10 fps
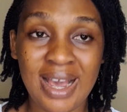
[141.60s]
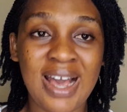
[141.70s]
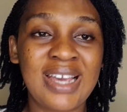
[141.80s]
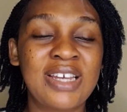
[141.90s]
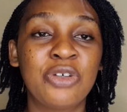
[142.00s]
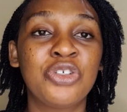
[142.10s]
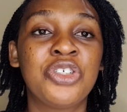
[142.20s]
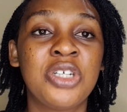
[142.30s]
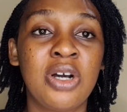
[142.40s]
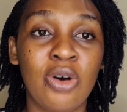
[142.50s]
I cannot
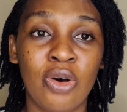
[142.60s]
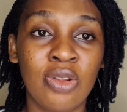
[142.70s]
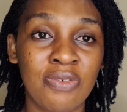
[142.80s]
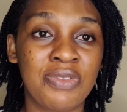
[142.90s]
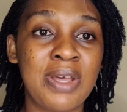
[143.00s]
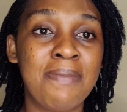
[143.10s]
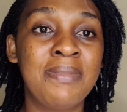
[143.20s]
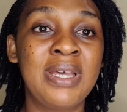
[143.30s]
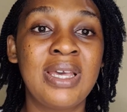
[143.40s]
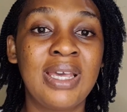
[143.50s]
share all of
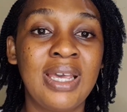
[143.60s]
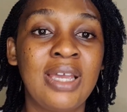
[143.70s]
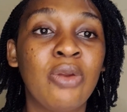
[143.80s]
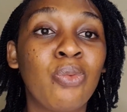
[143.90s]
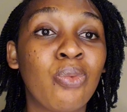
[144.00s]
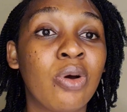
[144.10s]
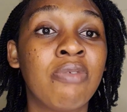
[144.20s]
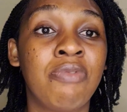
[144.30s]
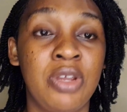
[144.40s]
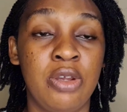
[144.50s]
them in one
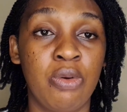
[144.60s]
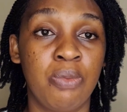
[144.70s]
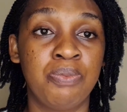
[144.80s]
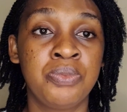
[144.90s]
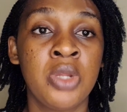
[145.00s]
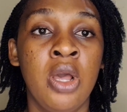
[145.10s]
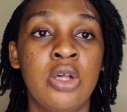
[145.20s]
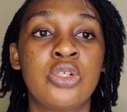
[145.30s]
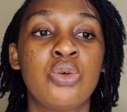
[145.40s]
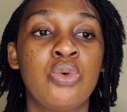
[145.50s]
video,
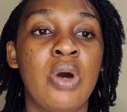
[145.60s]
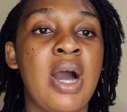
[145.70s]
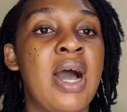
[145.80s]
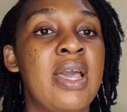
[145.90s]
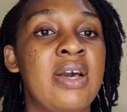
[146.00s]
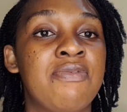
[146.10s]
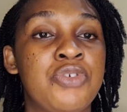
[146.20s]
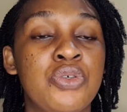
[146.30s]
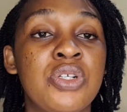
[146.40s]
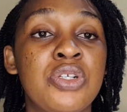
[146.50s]
so I have
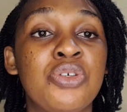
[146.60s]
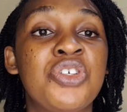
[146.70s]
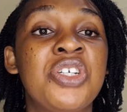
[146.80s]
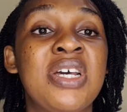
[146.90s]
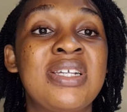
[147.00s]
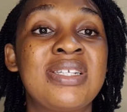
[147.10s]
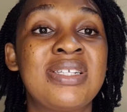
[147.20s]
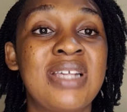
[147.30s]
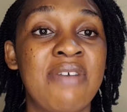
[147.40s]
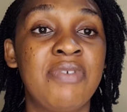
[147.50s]
chosen to share
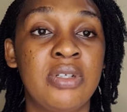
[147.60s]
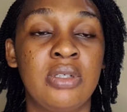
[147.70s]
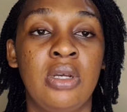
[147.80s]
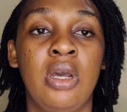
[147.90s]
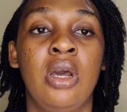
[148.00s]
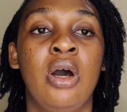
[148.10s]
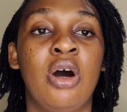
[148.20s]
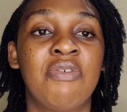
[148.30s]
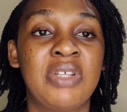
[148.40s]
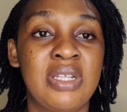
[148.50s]
seven
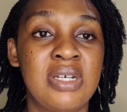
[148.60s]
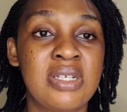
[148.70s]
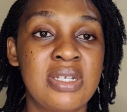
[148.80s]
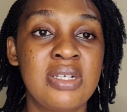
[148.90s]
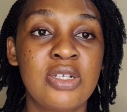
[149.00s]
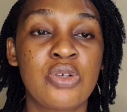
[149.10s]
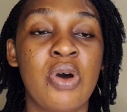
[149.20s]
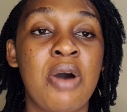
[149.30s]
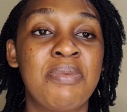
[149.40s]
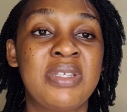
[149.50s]
of the lessons. So
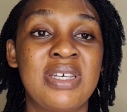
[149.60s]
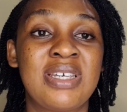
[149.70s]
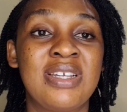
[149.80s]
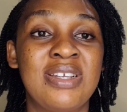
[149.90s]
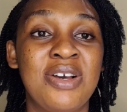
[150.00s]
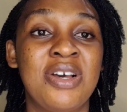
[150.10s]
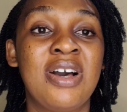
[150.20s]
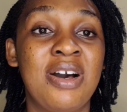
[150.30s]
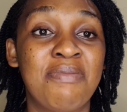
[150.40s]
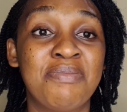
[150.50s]
I'll be taking
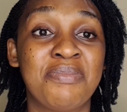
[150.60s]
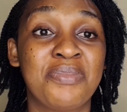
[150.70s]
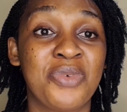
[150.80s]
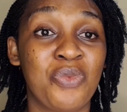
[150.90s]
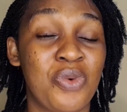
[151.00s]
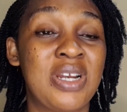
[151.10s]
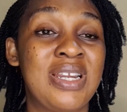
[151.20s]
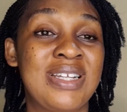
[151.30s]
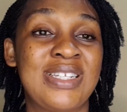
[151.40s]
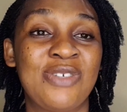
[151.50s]
one
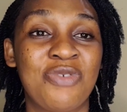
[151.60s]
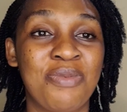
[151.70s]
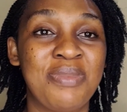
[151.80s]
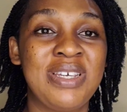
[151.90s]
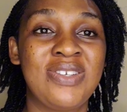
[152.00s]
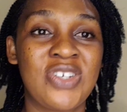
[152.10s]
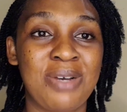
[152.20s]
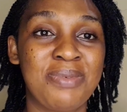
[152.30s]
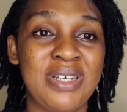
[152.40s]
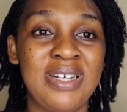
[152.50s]
lesson from each
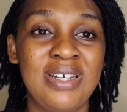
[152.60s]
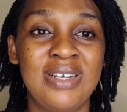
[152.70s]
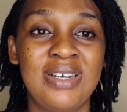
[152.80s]
chapter,